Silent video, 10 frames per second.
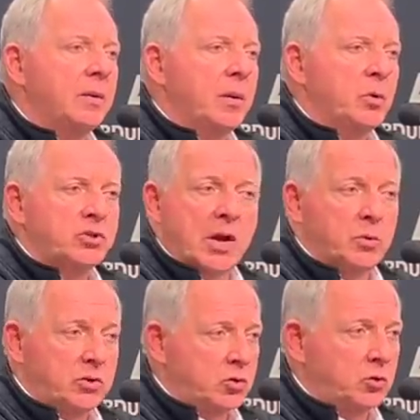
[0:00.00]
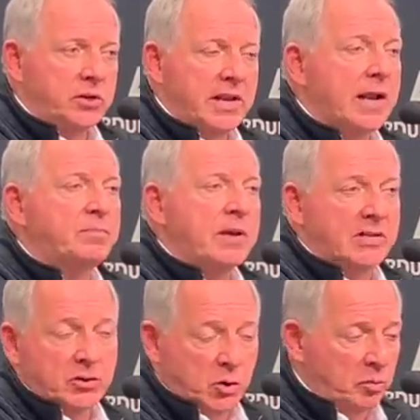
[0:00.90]
Which I would certainly not, as
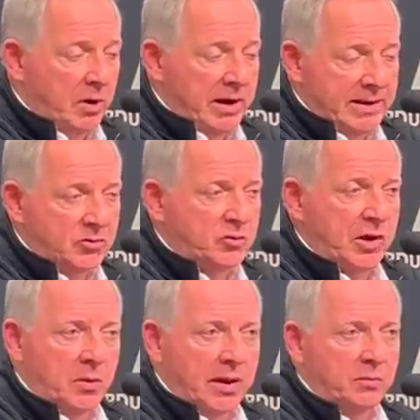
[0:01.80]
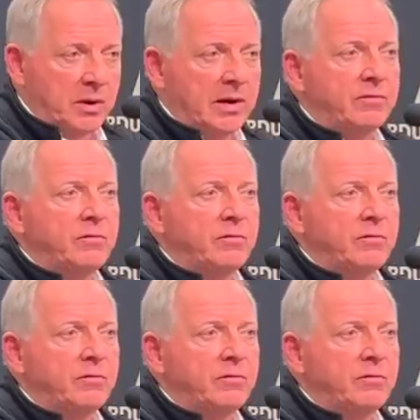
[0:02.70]
I told Brian yesterday when I